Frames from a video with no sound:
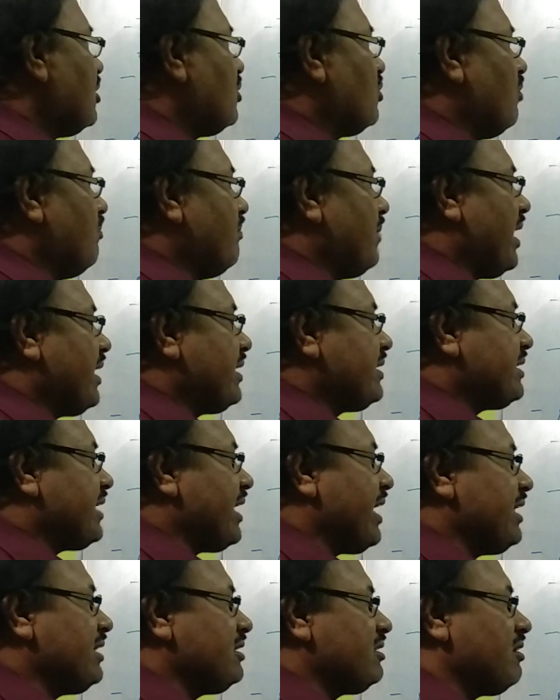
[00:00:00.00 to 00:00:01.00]
to
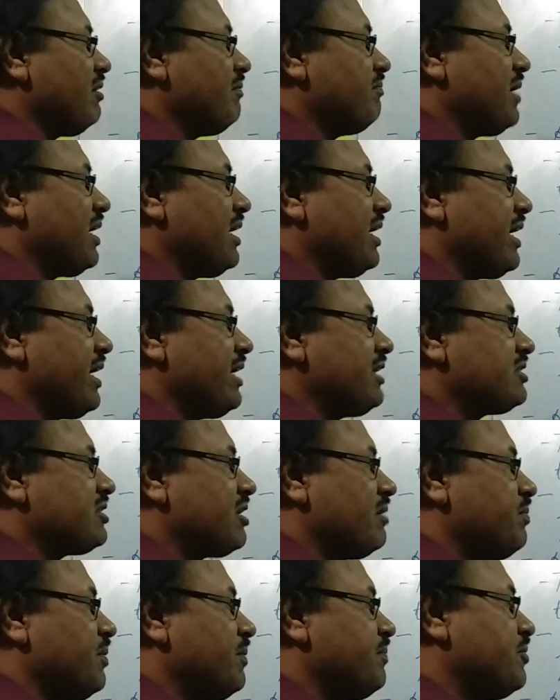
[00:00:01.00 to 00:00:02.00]
maintain the balance
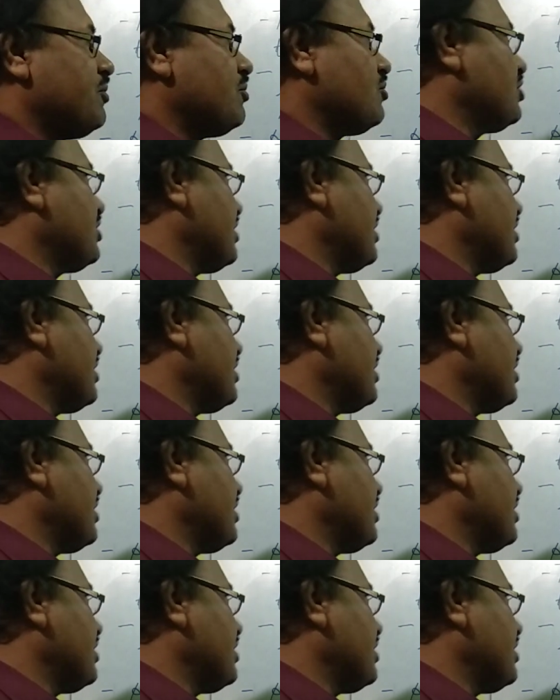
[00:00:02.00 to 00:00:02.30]
of a food